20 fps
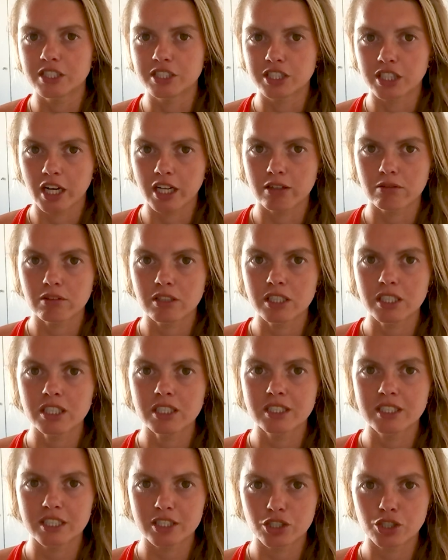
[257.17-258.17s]

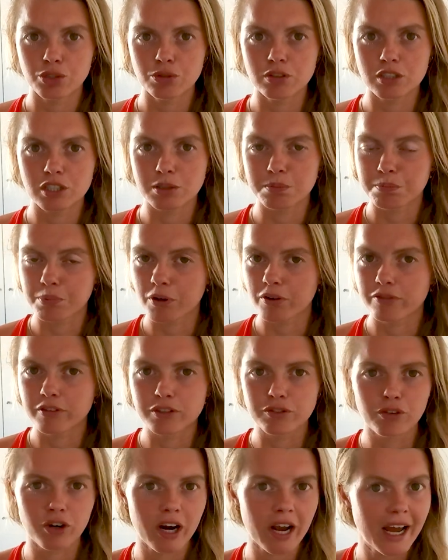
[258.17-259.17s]
generally this shoe is
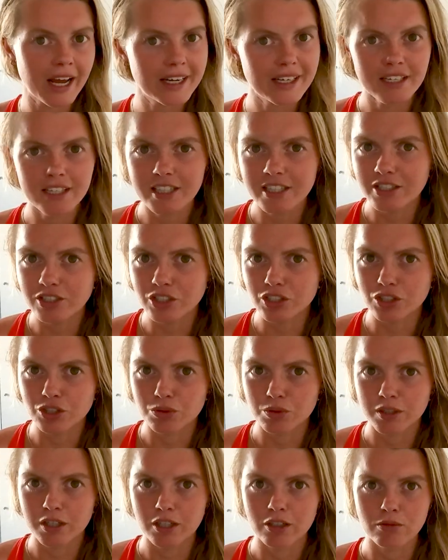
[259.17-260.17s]
perfect for any easy
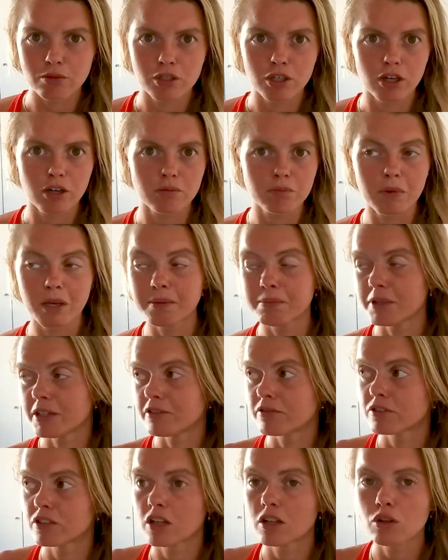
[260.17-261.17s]
trail run, maybe
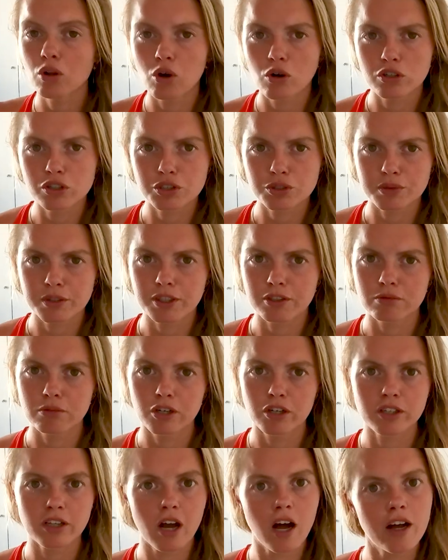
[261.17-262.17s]
even a long trail
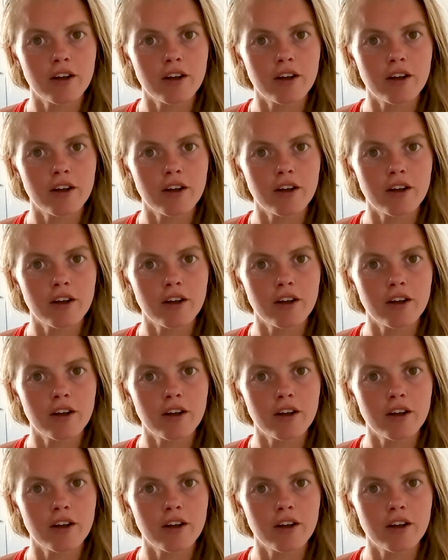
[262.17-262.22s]
run.